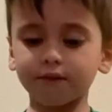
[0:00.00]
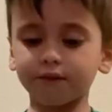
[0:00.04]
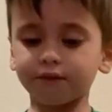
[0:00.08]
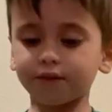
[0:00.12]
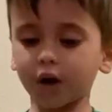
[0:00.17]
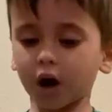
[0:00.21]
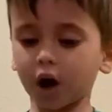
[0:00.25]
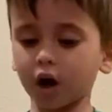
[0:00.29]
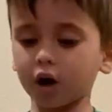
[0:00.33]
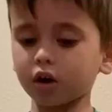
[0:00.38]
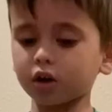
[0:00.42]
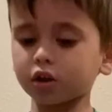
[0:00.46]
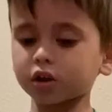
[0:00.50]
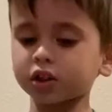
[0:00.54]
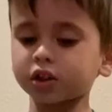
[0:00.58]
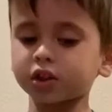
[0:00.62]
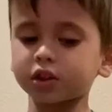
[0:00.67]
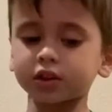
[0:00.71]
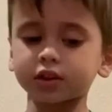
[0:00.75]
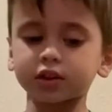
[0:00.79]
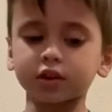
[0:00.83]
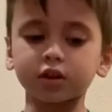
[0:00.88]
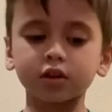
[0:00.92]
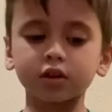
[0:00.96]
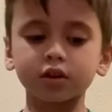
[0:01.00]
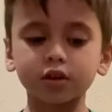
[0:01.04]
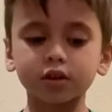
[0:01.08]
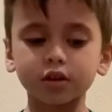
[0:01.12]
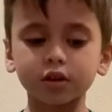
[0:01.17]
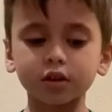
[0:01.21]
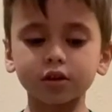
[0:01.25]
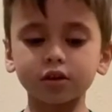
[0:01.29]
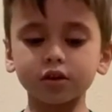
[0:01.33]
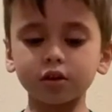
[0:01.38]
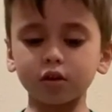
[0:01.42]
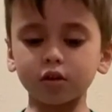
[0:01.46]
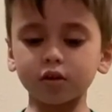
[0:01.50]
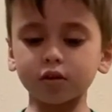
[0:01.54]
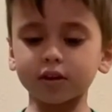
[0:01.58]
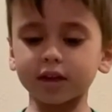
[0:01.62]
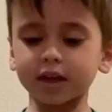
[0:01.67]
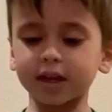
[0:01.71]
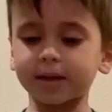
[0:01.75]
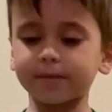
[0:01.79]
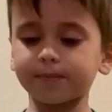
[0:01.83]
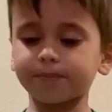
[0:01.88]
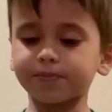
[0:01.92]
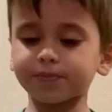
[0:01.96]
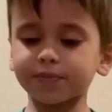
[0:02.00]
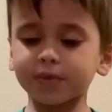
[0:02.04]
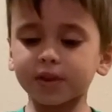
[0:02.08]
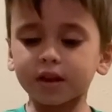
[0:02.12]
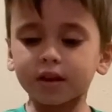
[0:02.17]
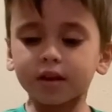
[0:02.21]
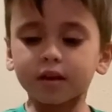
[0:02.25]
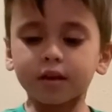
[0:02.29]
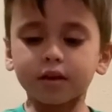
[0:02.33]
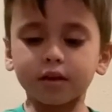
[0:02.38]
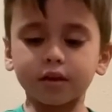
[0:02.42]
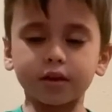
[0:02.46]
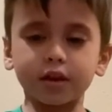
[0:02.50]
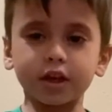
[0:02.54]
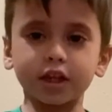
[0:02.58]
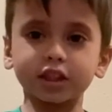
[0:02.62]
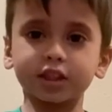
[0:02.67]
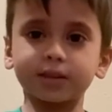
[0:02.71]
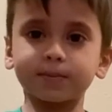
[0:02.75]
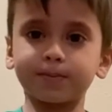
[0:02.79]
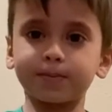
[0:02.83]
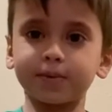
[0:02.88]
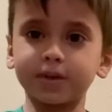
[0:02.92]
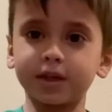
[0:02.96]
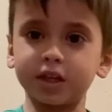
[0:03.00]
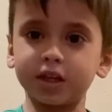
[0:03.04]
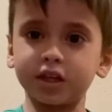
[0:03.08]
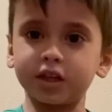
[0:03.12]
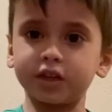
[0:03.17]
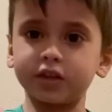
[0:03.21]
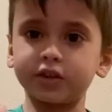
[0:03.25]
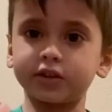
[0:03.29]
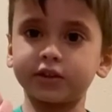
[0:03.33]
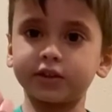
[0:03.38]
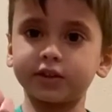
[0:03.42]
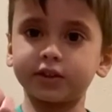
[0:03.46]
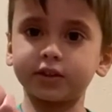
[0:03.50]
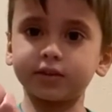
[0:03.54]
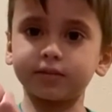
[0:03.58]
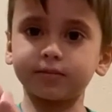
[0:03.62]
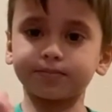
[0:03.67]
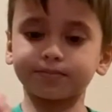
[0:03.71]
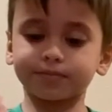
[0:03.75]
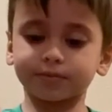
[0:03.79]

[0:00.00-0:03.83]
first you'll get this piece